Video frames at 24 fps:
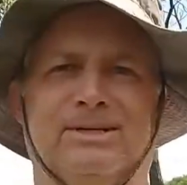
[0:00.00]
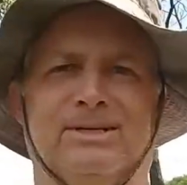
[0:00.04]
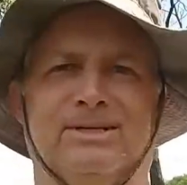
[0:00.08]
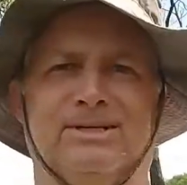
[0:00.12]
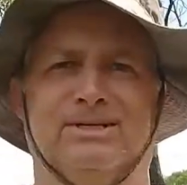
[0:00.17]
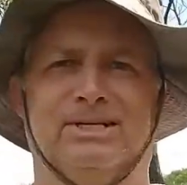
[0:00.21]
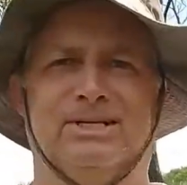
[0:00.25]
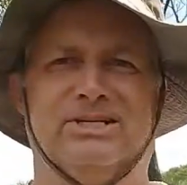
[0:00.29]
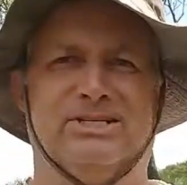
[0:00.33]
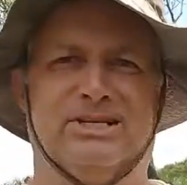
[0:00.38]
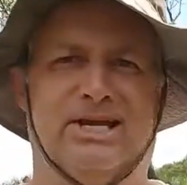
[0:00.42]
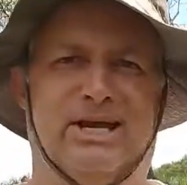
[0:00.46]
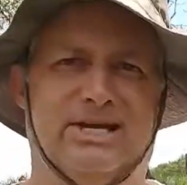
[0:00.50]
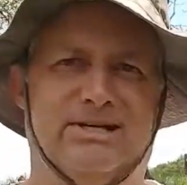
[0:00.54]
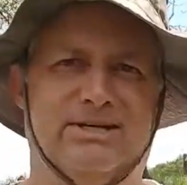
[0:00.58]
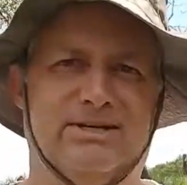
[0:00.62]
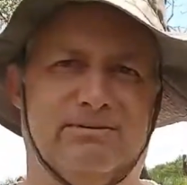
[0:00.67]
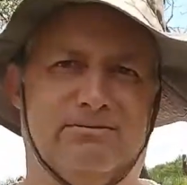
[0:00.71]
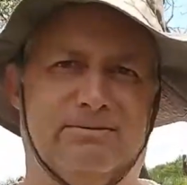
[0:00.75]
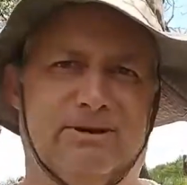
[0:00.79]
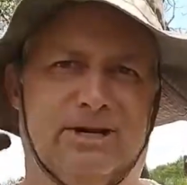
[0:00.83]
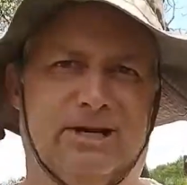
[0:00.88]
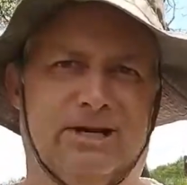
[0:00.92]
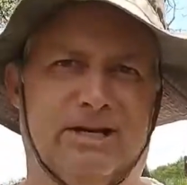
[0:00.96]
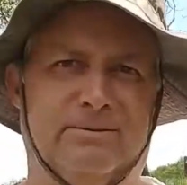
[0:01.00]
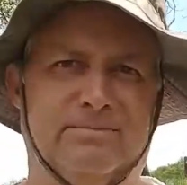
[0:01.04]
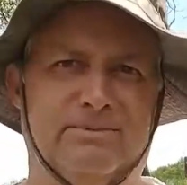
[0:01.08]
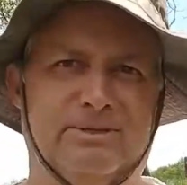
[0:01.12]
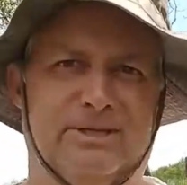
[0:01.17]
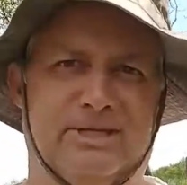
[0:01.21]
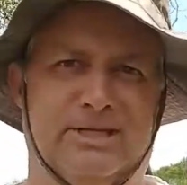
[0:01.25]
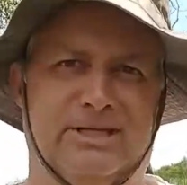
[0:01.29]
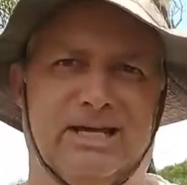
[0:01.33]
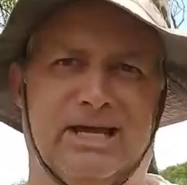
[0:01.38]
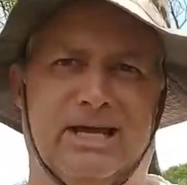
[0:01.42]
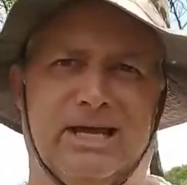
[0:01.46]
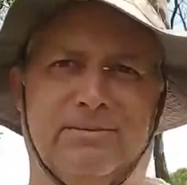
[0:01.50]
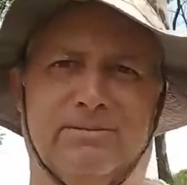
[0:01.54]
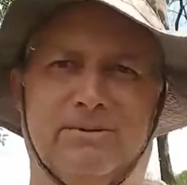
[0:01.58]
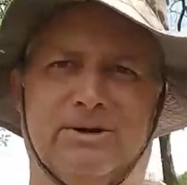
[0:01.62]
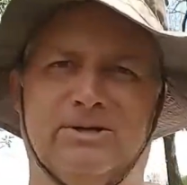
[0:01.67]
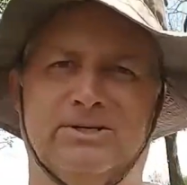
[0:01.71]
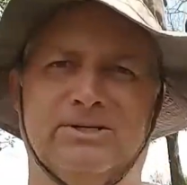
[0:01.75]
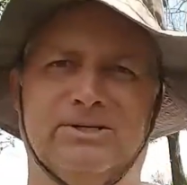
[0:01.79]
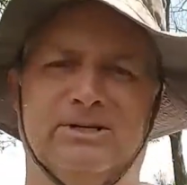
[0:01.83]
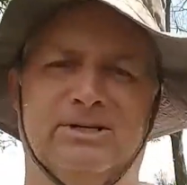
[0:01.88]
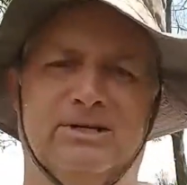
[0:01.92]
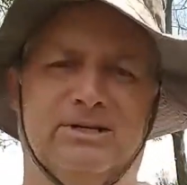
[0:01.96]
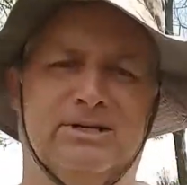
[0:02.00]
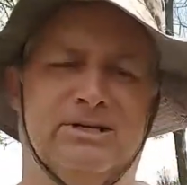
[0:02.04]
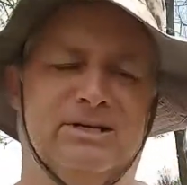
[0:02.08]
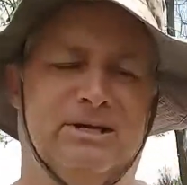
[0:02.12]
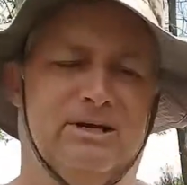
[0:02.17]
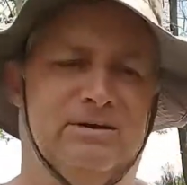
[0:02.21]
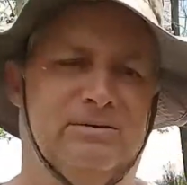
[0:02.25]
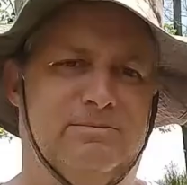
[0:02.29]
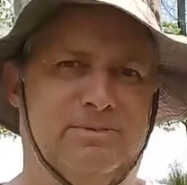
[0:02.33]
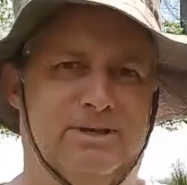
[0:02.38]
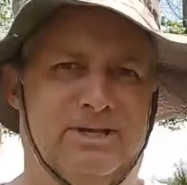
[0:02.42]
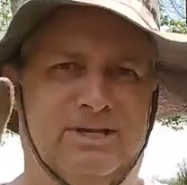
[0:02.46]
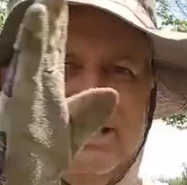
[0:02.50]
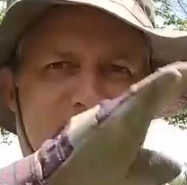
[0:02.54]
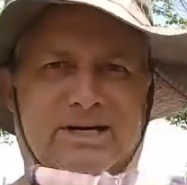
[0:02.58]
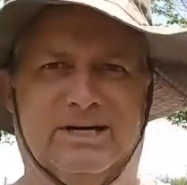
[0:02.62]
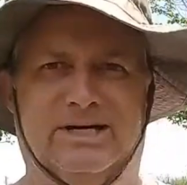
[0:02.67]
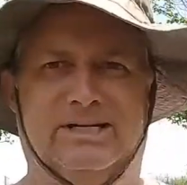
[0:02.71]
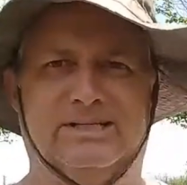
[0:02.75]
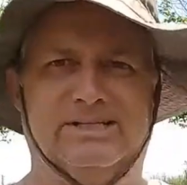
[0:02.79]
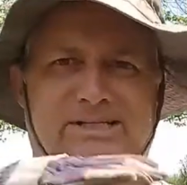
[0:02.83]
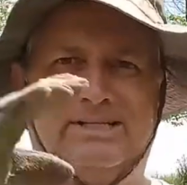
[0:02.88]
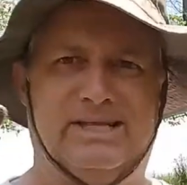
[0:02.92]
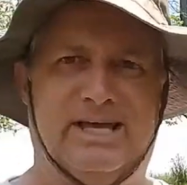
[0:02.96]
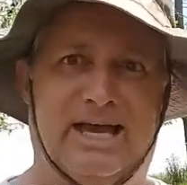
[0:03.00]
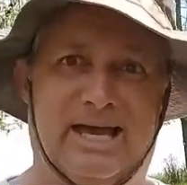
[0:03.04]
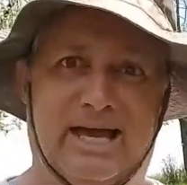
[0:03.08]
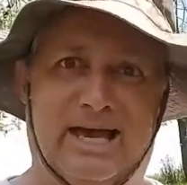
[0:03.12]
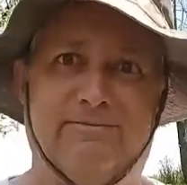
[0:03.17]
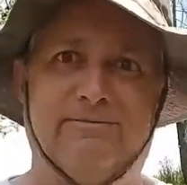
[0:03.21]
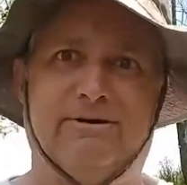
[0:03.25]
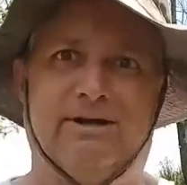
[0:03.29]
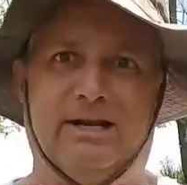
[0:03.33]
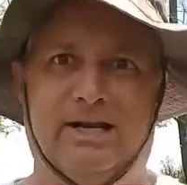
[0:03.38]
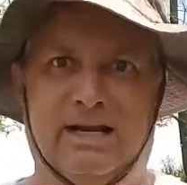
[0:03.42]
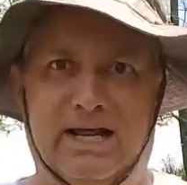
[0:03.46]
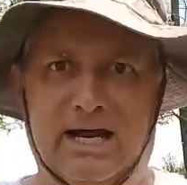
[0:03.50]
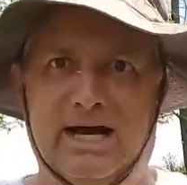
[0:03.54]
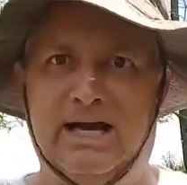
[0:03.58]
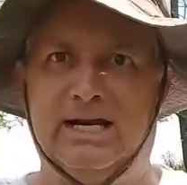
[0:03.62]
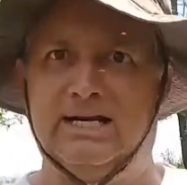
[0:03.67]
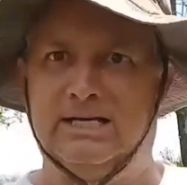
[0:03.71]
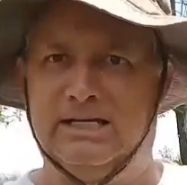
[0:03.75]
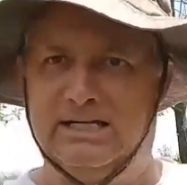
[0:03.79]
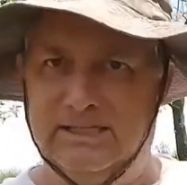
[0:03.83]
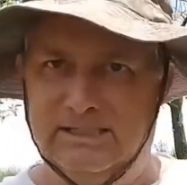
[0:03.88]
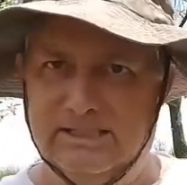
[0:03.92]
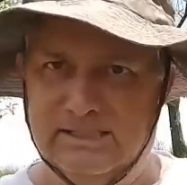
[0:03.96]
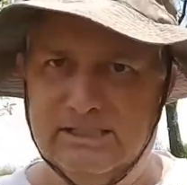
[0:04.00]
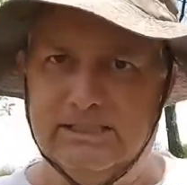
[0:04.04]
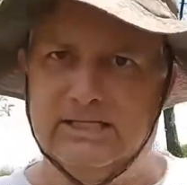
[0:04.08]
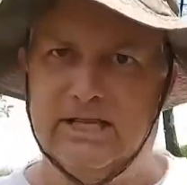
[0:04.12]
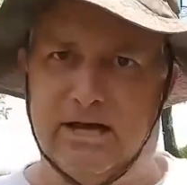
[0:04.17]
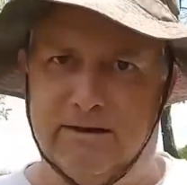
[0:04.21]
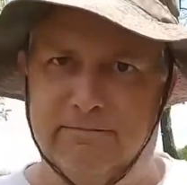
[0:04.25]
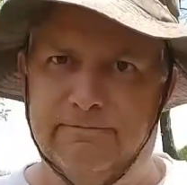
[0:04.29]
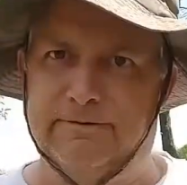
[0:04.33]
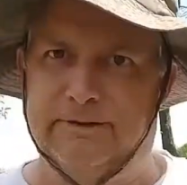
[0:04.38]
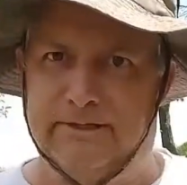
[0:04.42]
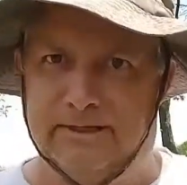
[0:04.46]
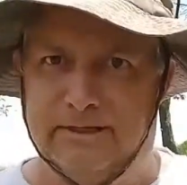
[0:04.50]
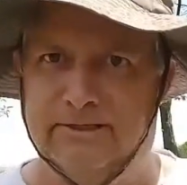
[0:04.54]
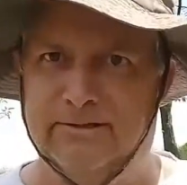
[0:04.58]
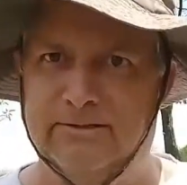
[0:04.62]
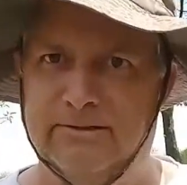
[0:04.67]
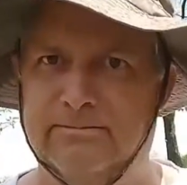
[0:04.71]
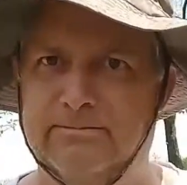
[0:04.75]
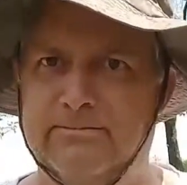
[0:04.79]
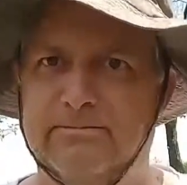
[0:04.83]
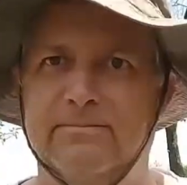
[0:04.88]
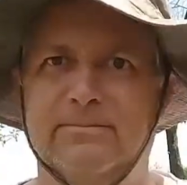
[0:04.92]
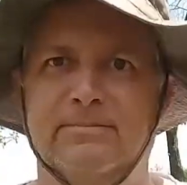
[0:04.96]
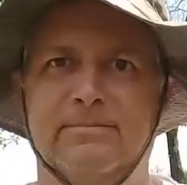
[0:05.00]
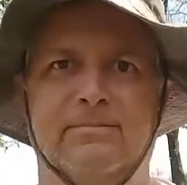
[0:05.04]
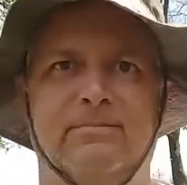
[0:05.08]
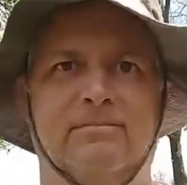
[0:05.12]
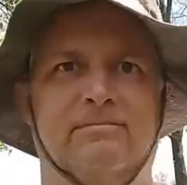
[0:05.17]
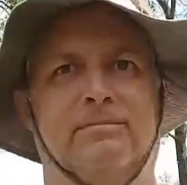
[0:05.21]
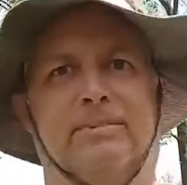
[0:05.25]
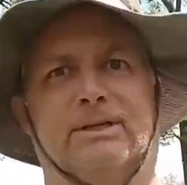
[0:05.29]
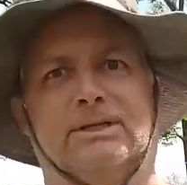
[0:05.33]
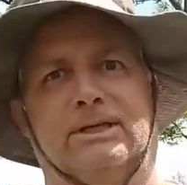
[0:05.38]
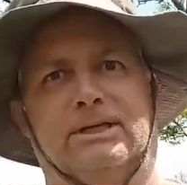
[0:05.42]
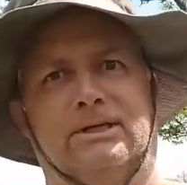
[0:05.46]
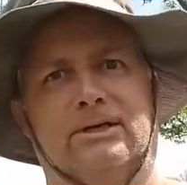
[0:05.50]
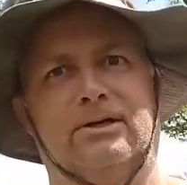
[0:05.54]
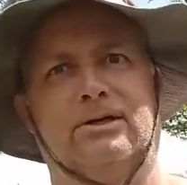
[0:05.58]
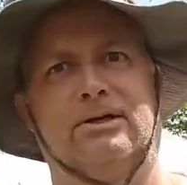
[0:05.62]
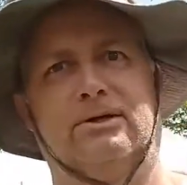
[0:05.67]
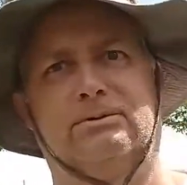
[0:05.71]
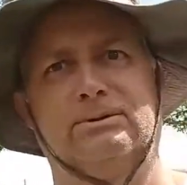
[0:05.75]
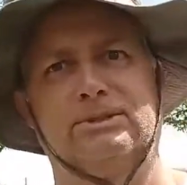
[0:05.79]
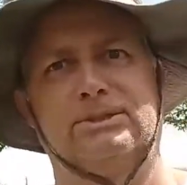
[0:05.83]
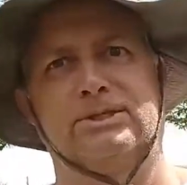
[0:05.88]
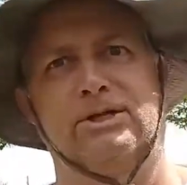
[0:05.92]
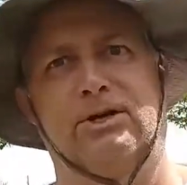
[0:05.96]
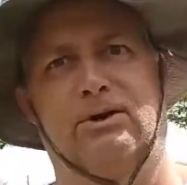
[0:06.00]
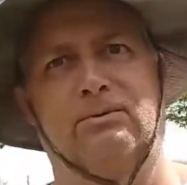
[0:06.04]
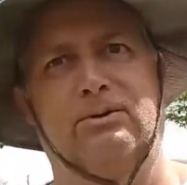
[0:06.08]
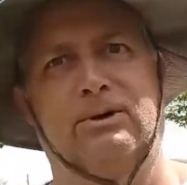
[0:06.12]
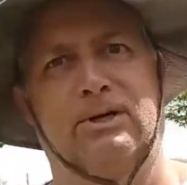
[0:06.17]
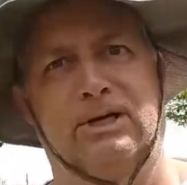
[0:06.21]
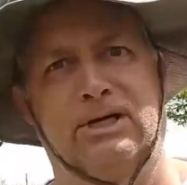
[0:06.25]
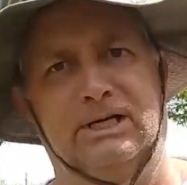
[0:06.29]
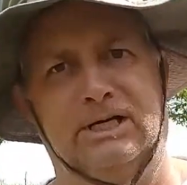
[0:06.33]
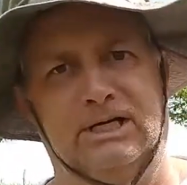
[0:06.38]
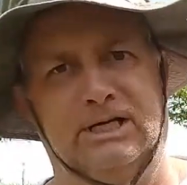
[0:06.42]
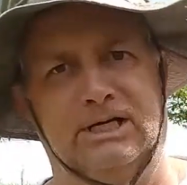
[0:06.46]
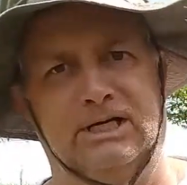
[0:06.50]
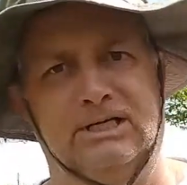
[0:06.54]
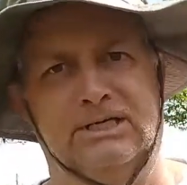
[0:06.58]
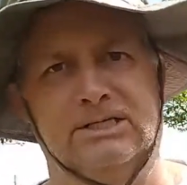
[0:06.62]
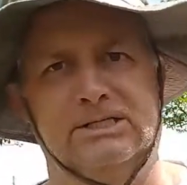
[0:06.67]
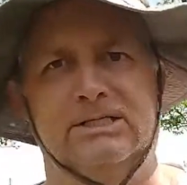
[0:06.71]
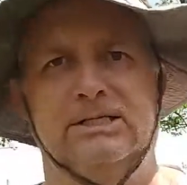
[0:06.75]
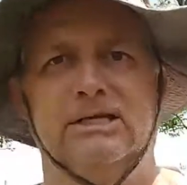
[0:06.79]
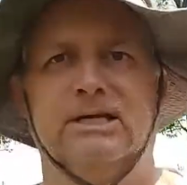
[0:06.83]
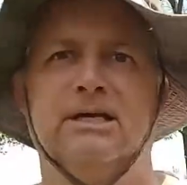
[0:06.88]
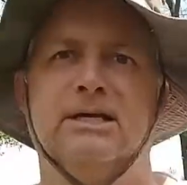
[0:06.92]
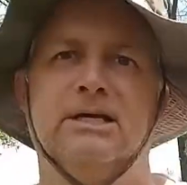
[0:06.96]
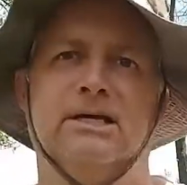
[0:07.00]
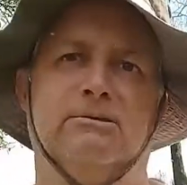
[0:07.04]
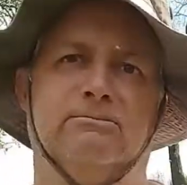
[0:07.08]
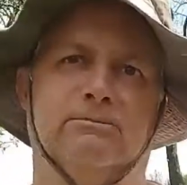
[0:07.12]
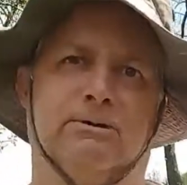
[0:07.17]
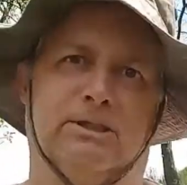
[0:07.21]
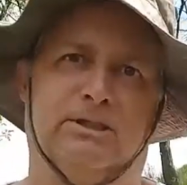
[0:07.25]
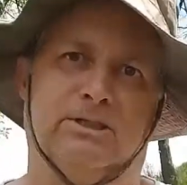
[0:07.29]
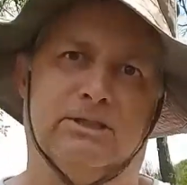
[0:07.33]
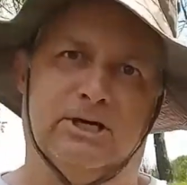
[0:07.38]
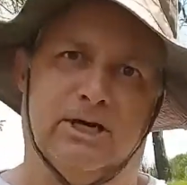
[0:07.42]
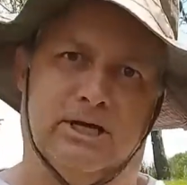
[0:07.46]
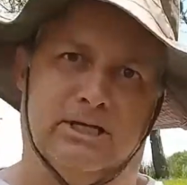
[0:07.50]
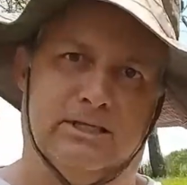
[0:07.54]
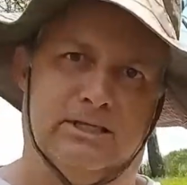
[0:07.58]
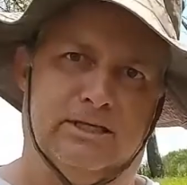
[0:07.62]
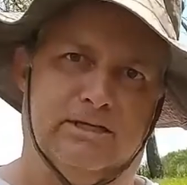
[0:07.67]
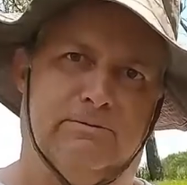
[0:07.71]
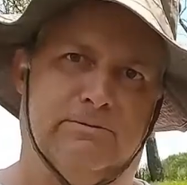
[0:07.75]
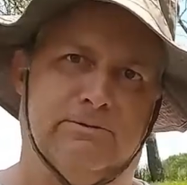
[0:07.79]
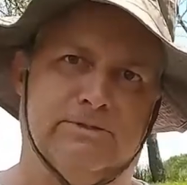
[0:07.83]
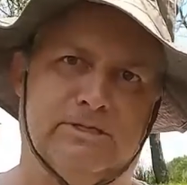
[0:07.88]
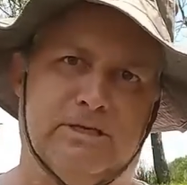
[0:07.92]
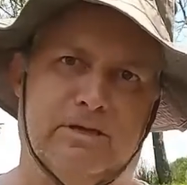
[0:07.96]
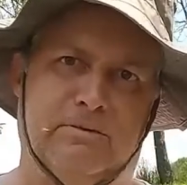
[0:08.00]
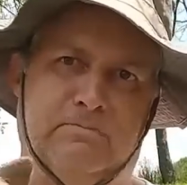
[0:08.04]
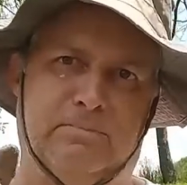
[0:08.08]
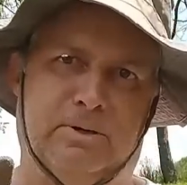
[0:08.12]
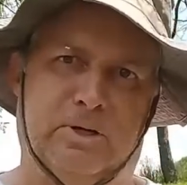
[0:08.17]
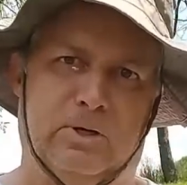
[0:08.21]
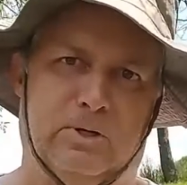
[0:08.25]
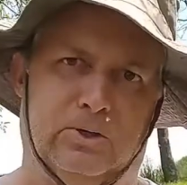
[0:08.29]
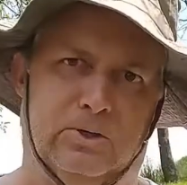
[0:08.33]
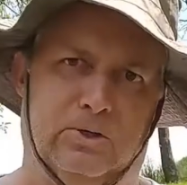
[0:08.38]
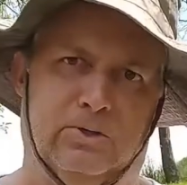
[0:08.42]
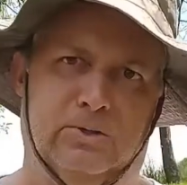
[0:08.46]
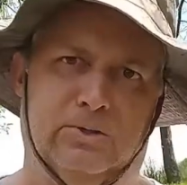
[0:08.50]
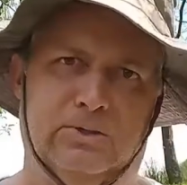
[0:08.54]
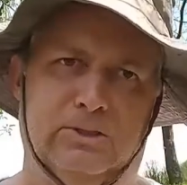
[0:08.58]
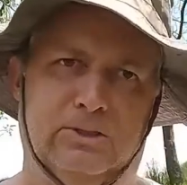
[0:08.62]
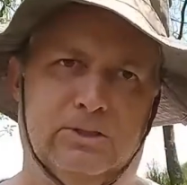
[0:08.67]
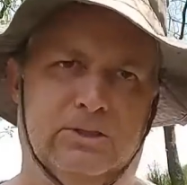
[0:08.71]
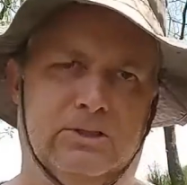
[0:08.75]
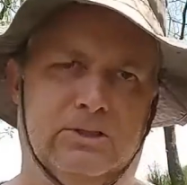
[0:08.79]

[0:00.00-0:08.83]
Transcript: She's actually running up to the neighbors because they have a lot of stuff here, but they don't always know where it is. We thought there was a pole